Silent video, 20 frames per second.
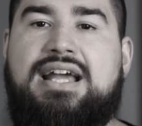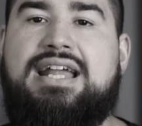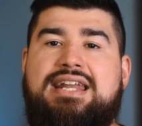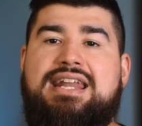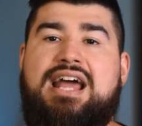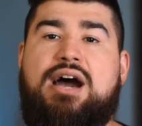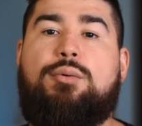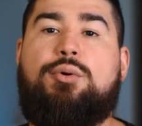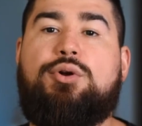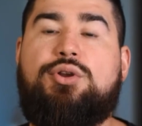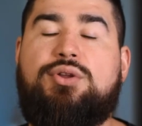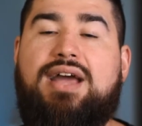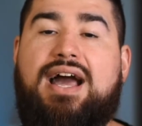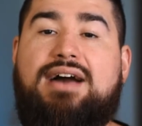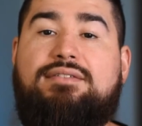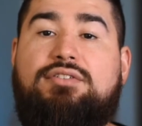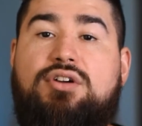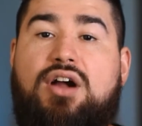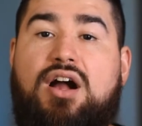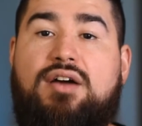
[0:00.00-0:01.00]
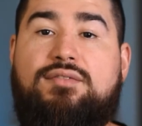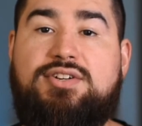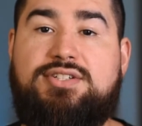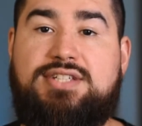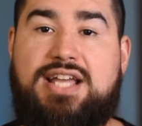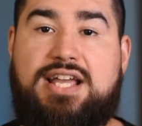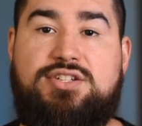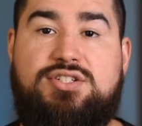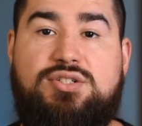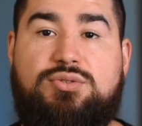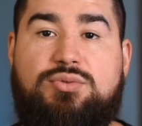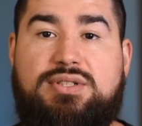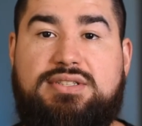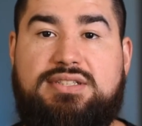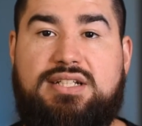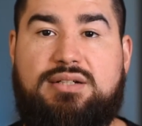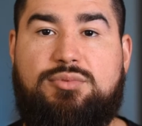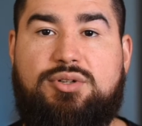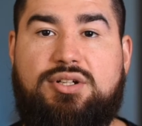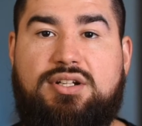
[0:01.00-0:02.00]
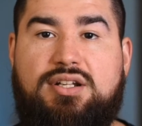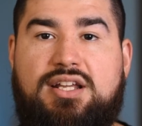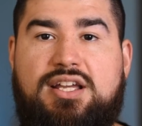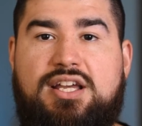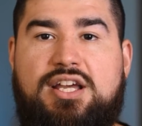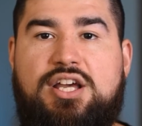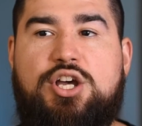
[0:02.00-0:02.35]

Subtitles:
Now, when you have a conversation with someone,